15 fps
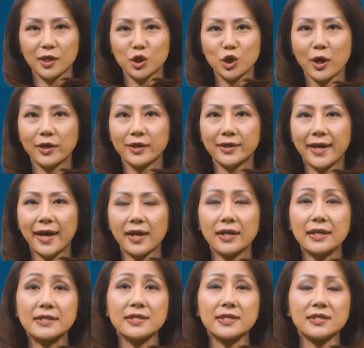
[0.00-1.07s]
China
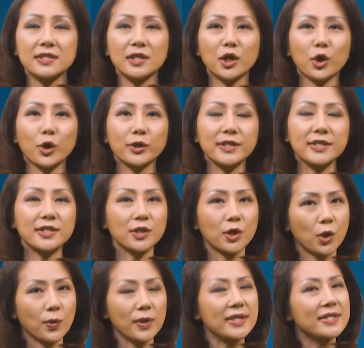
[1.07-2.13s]
Galaxy Securities
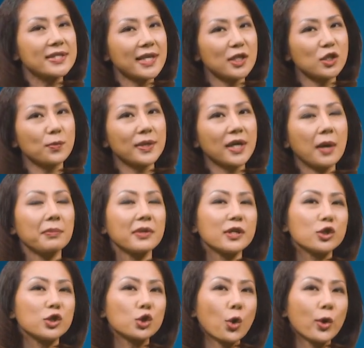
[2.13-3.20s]
Co. is set to become a
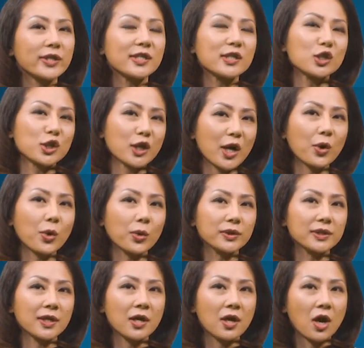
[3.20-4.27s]
joint
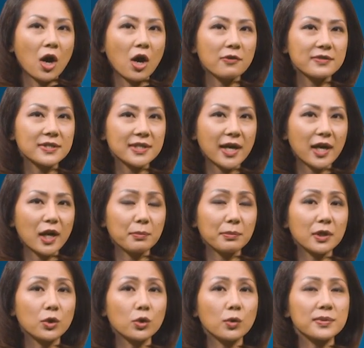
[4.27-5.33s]
shareholder of C I M
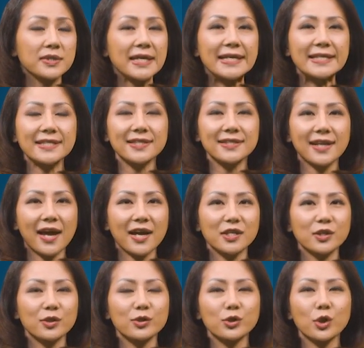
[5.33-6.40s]
B Group's
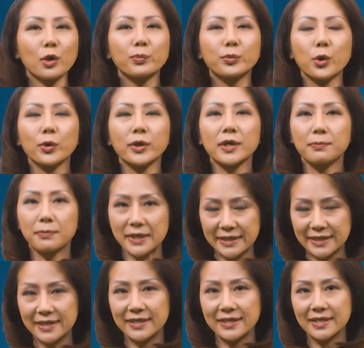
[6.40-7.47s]
international stockbroking
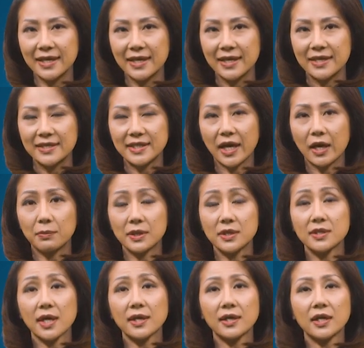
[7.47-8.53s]
business. C I M B
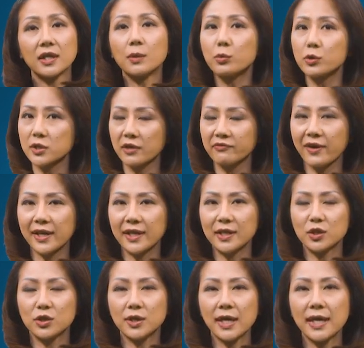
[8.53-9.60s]
said in a Bursa
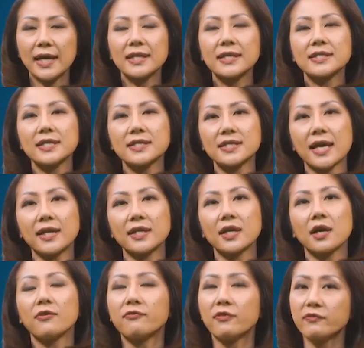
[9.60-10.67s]
filing today it is selling
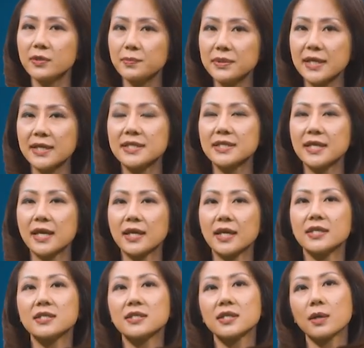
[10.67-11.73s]
a fifty percent stake
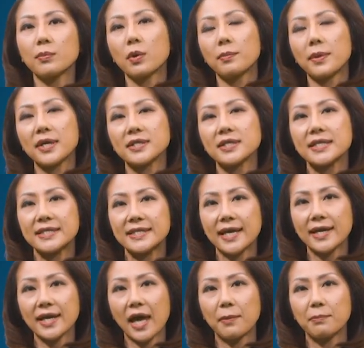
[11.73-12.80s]
in Singapore-based C
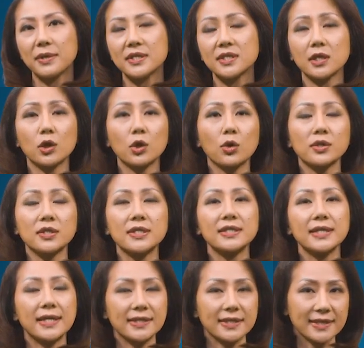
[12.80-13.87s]
I M B
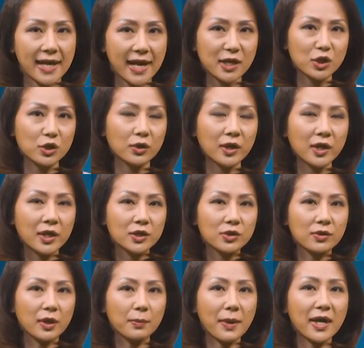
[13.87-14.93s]
Securities International
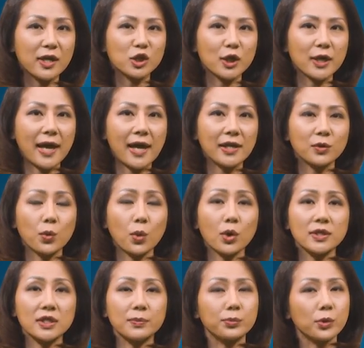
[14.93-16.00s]
to the
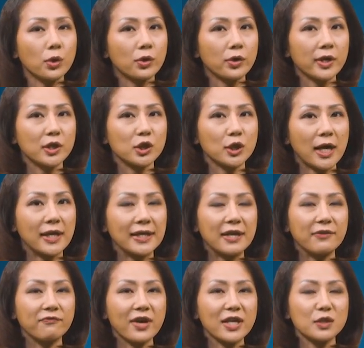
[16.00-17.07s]
Beijing-headquartered brokerage and
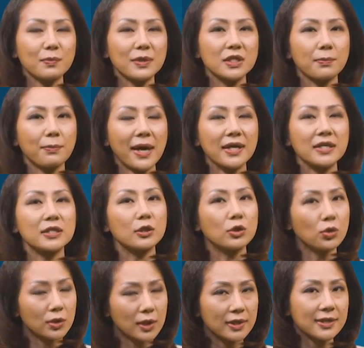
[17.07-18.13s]
investment banks
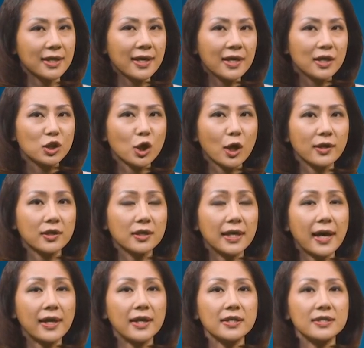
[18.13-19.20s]
unit China
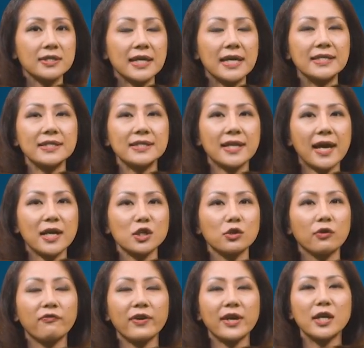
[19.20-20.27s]
Galaxy
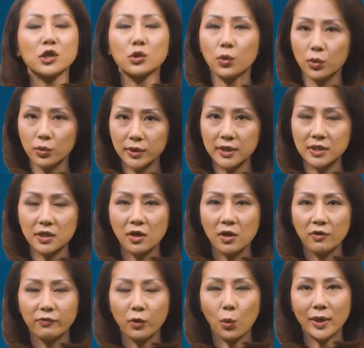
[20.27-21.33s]
International Financial Holdings
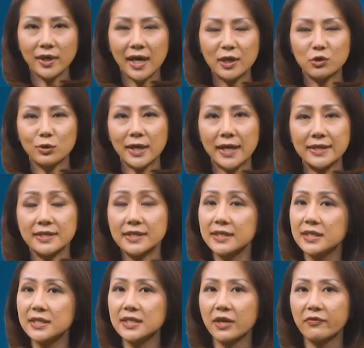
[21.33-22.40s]
for one hundred
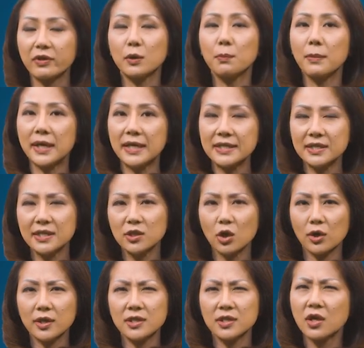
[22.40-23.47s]
sixty-seven million Sing
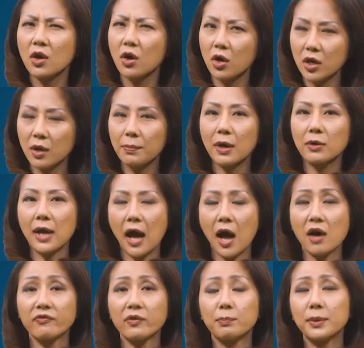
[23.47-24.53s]
dollars, or about
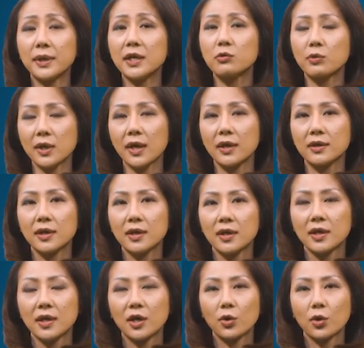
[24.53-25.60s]
half a billion ringgit.
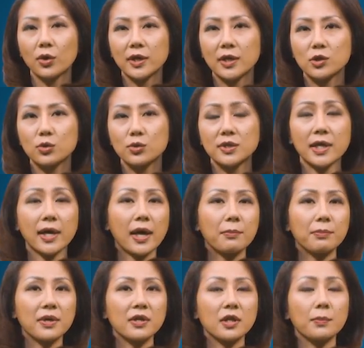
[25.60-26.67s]
According to C I
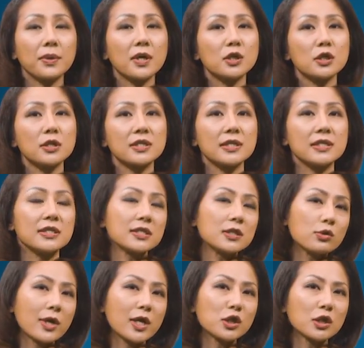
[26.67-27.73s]
M B, the purchase
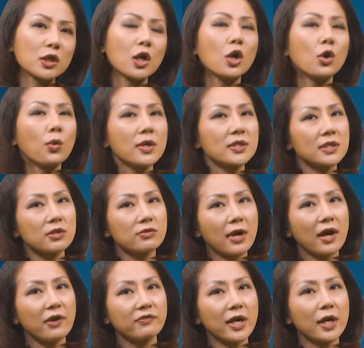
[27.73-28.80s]
consideration was
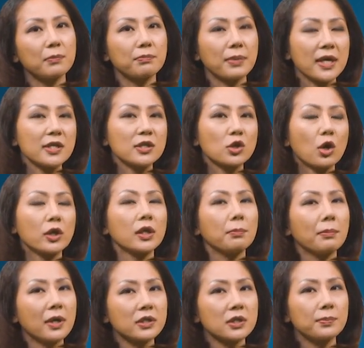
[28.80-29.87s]
arrived at based on a
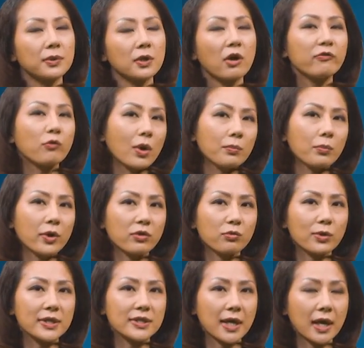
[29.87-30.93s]
multiple of one point
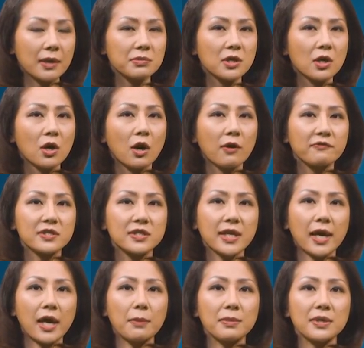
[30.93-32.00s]
three times of C
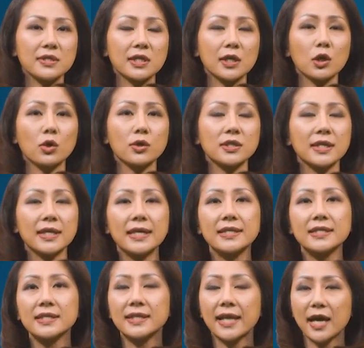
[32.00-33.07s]
I M B Security
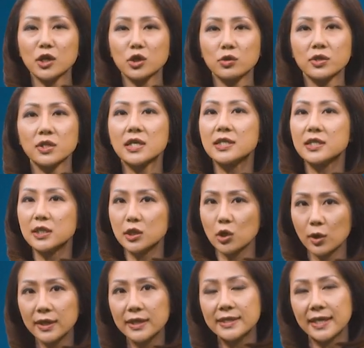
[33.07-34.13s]
International's
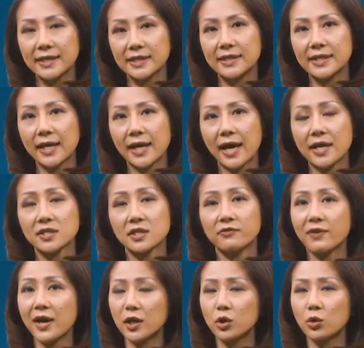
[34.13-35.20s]
consolidated net asset
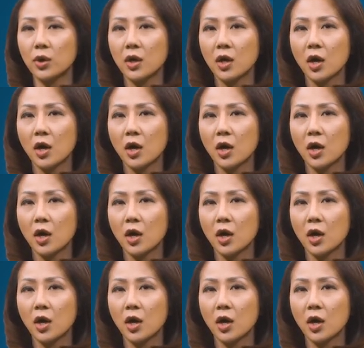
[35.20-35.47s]
value